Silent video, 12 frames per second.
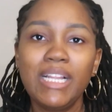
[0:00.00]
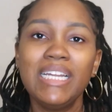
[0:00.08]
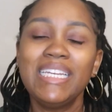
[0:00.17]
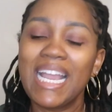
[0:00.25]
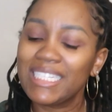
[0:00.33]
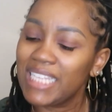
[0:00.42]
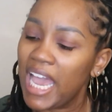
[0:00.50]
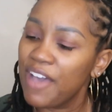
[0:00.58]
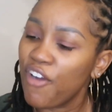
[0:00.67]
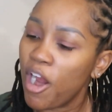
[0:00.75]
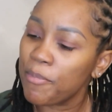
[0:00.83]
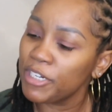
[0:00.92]
Next I have
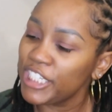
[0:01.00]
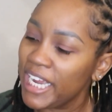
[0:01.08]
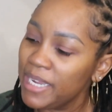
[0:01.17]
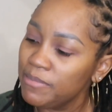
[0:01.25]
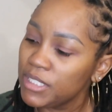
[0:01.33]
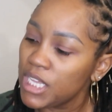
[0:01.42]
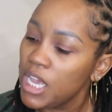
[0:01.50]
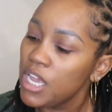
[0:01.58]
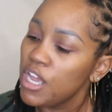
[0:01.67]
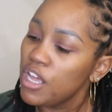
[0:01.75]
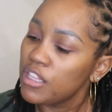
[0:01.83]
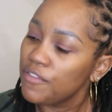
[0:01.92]
Harper James.
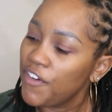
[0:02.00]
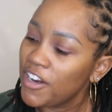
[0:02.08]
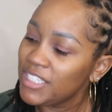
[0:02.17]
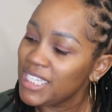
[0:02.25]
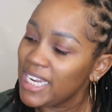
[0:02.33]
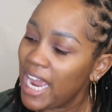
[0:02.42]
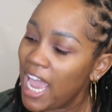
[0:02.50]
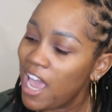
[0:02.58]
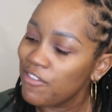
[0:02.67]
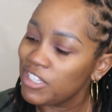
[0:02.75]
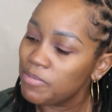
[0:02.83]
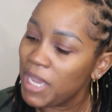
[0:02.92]
The first scent I
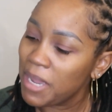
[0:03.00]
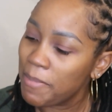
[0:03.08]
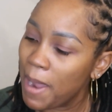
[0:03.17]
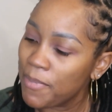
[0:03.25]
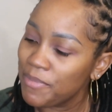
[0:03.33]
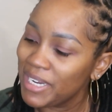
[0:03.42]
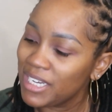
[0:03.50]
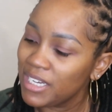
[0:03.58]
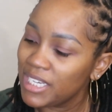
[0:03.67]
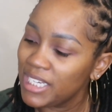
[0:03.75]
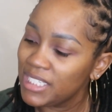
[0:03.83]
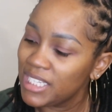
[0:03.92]
have is pink peppermint
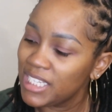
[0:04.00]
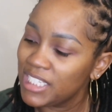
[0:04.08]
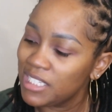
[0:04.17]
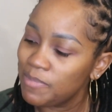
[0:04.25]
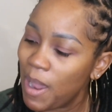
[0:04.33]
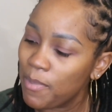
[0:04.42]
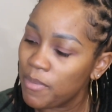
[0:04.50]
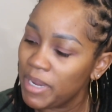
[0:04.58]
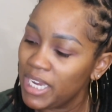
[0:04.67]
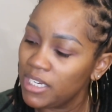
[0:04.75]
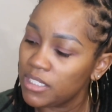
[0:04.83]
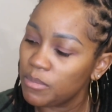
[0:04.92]
cookies, and this is
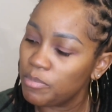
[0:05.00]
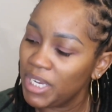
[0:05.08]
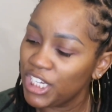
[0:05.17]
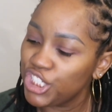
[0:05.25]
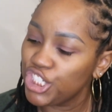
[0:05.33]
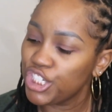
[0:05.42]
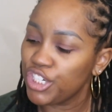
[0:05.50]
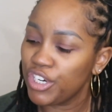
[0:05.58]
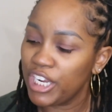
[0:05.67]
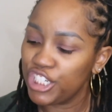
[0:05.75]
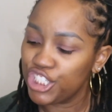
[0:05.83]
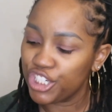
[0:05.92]
peppermint, pink sugar,
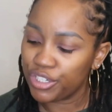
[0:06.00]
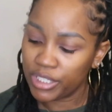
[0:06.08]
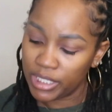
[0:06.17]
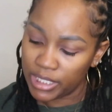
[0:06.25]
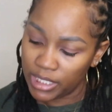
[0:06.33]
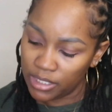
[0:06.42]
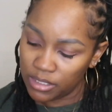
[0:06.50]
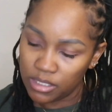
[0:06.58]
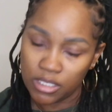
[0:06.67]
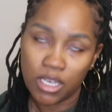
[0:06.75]
and sugar cookies.